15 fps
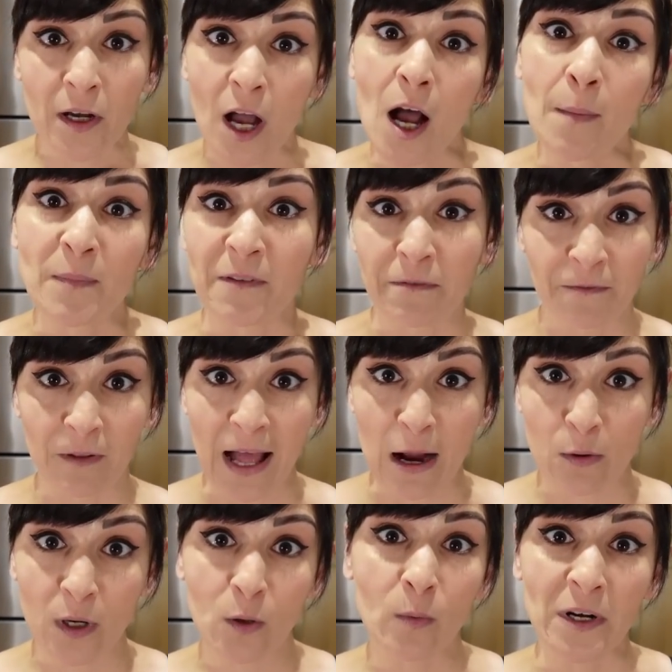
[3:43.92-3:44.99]
cup of
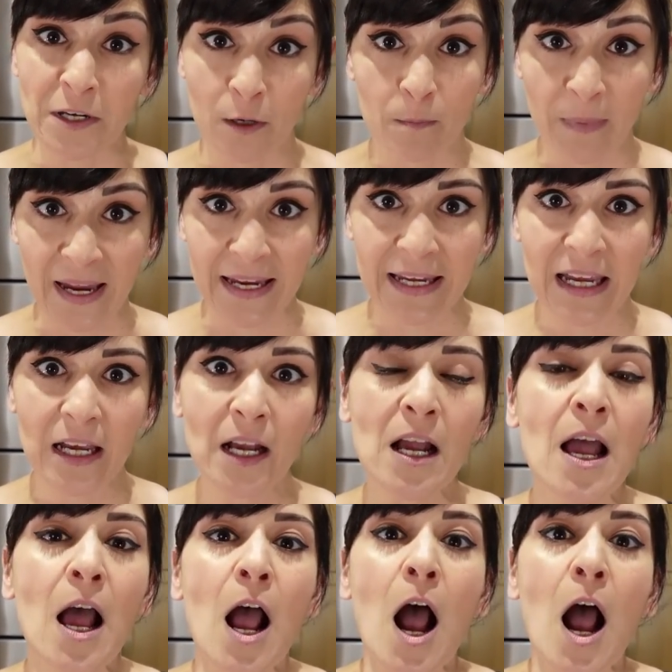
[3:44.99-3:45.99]
flour when you're baking,